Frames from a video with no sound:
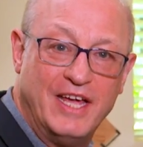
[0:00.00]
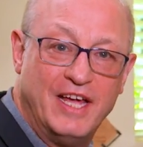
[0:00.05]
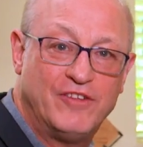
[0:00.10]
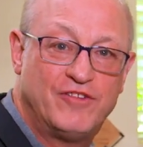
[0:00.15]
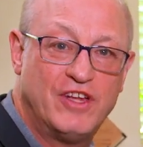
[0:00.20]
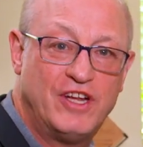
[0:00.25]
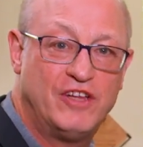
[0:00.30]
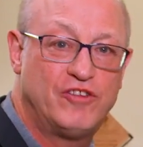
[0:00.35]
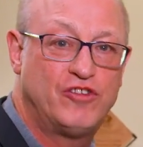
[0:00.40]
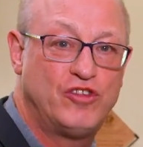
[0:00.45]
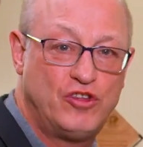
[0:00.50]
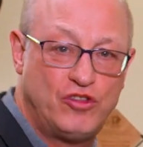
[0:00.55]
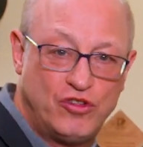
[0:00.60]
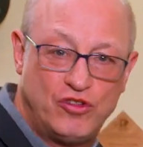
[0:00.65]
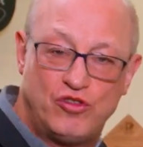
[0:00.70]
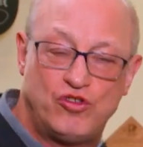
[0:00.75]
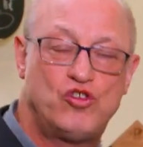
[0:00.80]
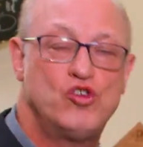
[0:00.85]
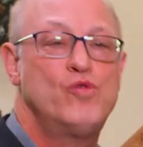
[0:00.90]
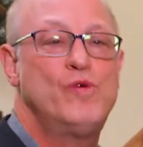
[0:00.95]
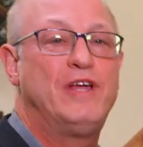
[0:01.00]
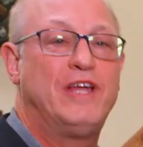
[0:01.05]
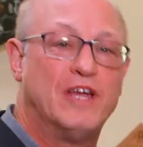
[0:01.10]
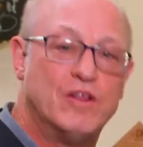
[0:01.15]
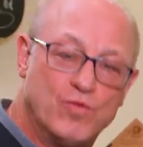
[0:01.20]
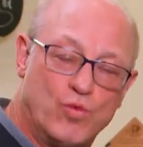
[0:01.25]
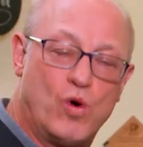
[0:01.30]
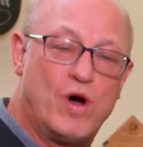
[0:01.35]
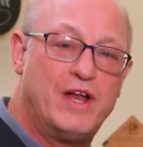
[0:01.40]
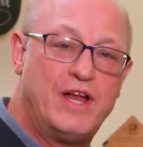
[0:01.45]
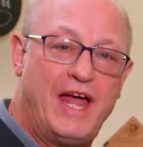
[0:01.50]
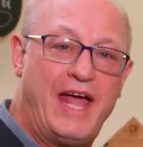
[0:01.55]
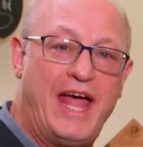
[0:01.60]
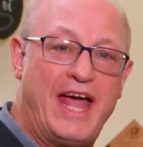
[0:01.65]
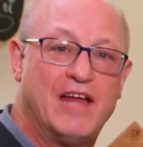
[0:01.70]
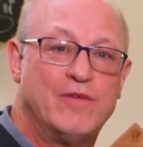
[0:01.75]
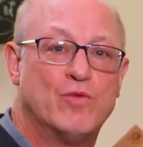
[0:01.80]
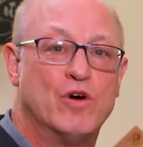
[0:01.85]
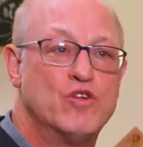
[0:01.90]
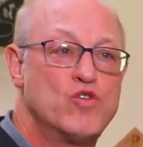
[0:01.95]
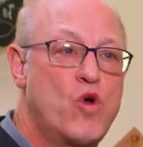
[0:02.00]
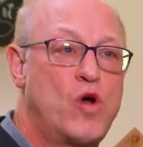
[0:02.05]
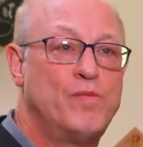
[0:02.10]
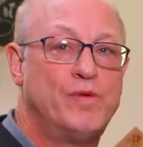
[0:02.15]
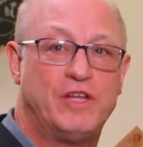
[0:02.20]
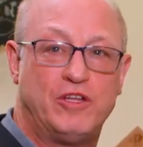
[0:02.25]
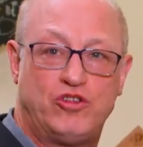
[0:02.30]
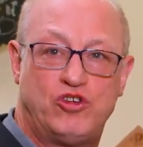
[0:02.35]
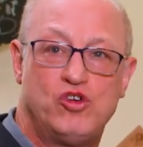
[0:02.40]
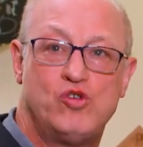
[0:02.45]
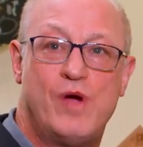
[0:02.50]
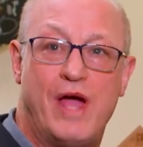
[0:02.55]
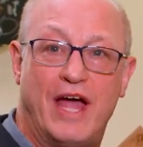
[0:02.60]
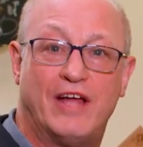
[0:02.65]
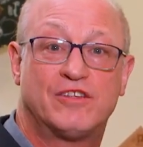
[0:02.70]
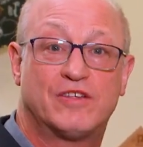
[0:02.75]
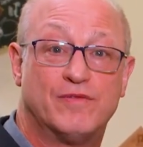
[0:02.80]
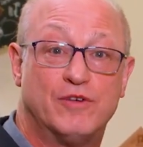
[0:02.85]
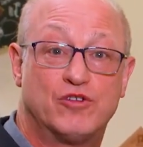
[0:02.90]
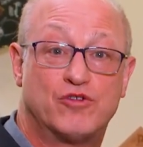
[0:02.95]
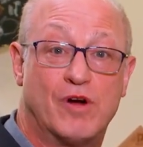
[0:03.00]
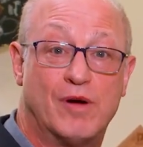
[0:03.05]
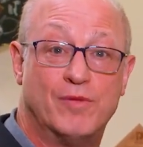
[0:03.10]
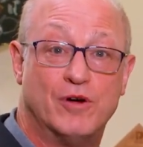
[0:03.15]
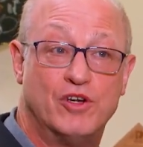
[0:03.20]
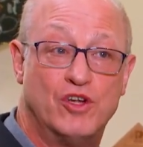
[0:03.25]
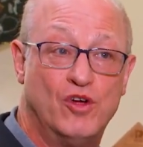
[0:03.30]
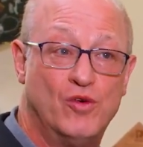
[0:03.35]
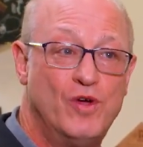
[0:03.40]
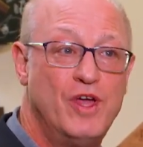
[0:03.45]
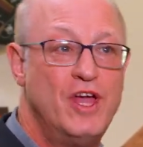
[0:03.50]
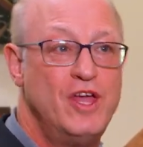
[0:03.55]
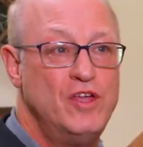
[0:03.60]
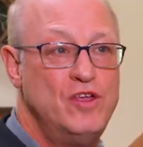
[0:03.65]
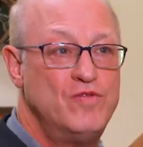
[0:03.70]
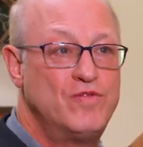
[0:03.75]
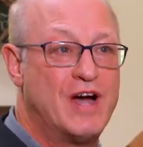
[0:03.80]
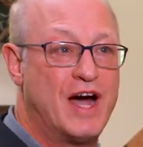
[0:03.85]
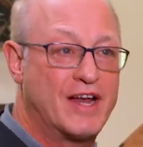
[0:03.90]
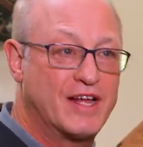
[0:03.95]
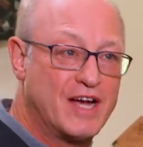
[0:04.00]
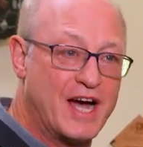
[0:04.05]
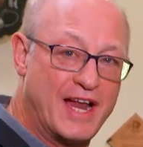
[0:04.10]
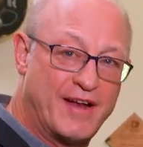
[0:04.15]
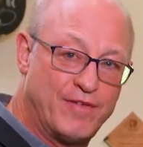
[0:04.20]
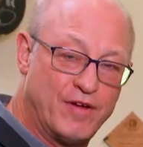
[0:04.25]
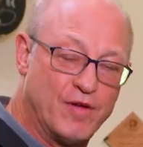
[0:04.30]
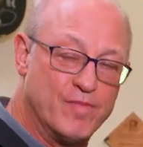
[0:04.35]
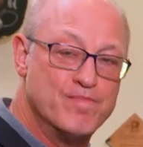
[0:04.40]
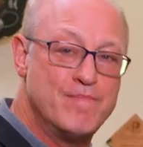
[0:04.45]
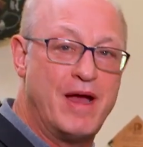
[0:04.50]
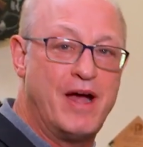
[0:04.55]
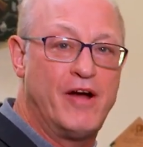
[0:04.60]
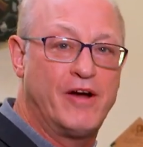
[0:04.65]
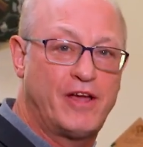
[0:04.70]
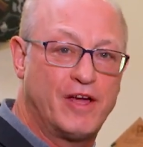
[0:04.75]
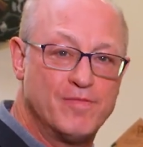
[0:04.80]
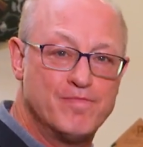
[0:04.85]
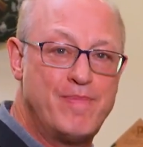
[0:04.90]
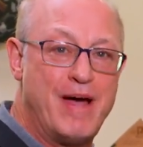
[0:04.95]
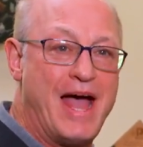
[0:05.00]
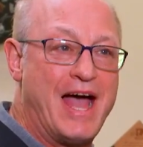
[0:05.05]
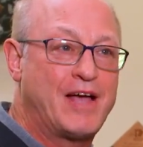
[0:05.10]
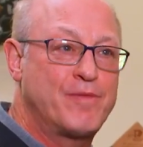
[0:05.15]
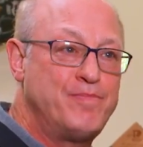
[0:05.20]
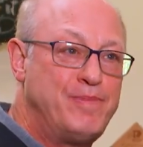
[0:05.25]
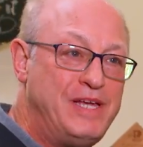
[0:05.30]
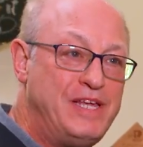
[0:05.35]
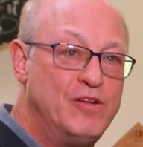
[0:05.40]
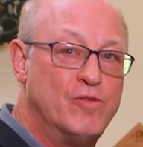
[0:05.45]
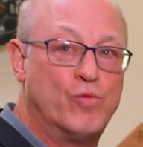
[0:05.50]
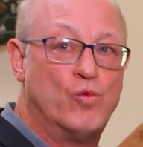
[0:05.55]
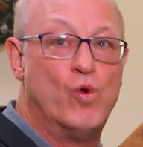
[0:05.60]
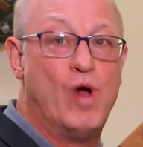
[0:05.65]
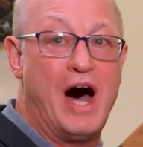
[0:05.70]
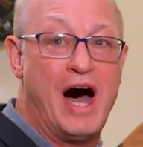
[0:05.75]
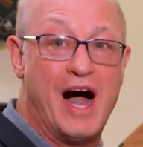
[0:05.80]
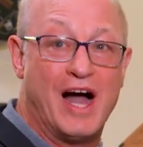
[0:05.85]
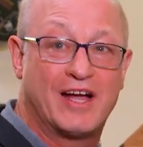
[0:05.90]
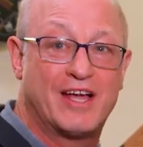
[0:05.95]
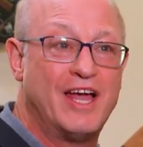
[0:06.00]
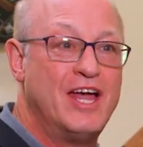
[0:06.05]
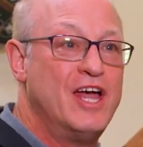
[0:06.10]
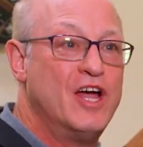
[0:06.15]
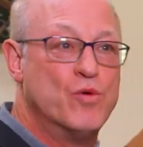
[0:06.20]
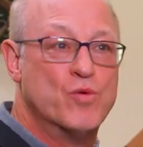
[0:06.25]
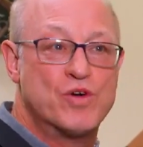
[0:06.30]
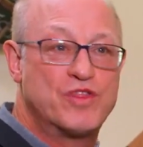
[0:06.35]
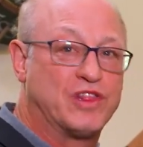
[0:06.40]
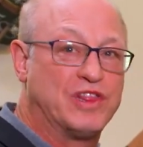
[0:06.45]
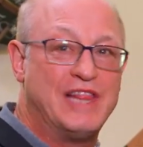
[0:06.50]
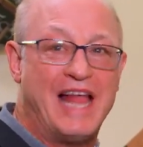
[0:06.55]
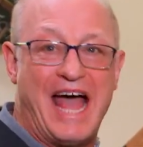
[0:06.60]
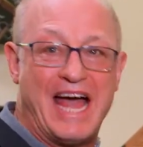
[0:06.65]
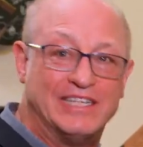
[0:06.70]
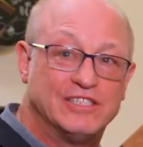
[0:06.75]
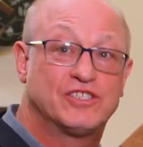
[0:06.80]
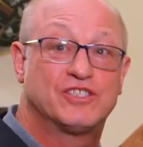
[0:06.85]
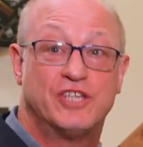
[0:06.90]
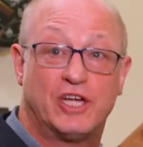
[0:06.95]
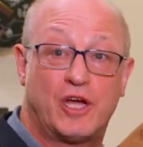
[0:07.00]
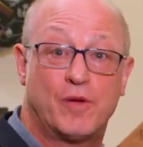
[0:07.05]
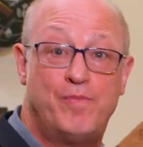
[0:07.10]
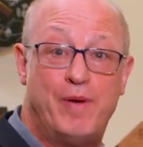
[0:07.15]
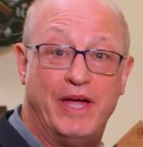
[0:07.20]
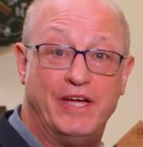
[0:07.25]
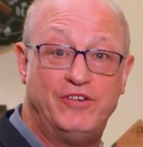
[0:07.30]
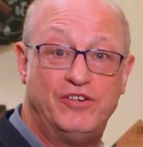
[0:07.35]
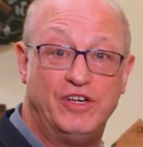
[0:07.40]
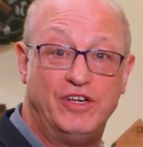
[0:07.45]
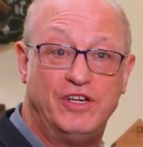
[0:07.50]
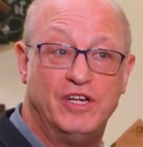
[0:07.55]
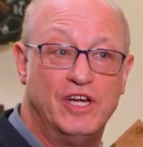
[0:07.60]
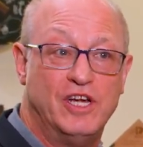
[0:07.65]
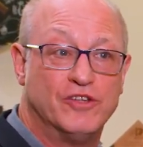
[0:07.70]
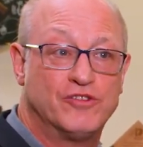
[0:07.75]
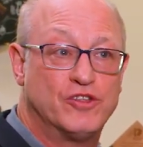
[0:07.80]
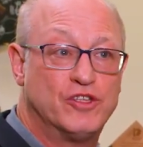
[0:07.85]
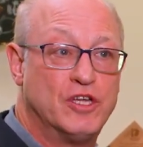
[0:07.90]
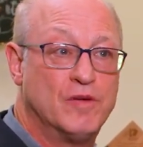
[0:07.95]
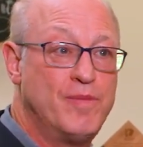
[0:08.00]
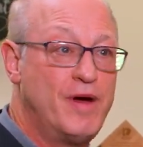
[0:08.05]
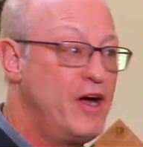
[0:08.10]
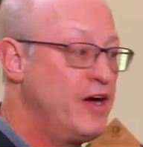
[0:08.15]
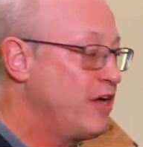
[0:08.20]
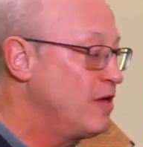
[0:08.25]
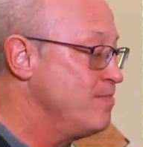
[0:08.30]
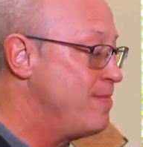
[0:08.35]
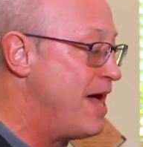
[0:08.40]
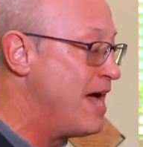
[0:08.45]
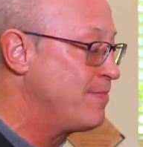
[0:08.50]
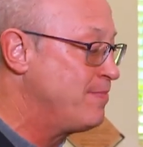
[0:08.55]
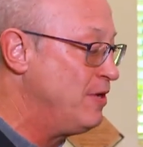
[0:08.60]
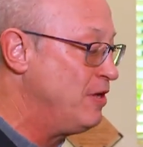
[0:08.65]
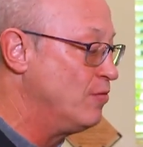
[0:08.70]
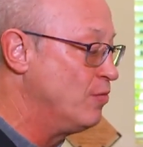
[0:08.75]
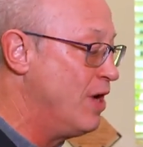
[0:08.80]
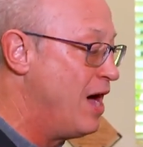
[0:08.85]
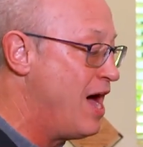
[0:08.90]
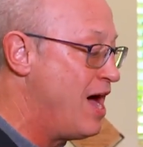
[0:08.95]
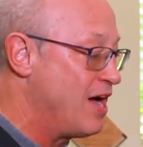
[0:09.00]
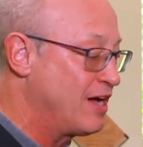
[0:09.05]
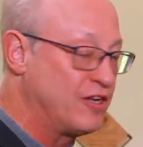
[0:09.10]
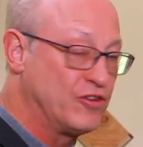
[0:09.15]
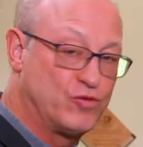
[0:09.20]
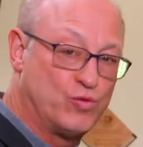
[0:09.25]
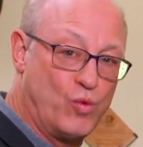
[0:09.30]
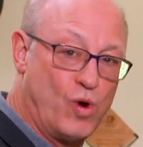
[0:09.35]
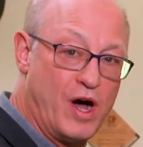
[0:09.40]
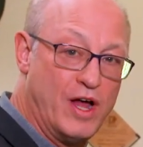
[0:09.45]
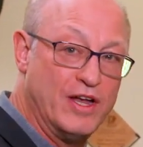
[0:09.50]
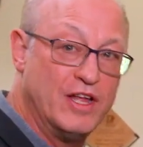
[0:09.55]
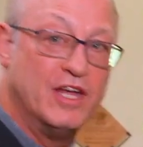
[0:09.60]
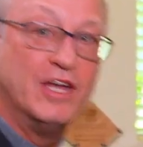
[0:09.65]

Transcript: is that it's doing in one hand what normally two hands of a drummer do. You've got a kind of an American backbeat rock with Latin syncopation. So the American backbeat rock is 1,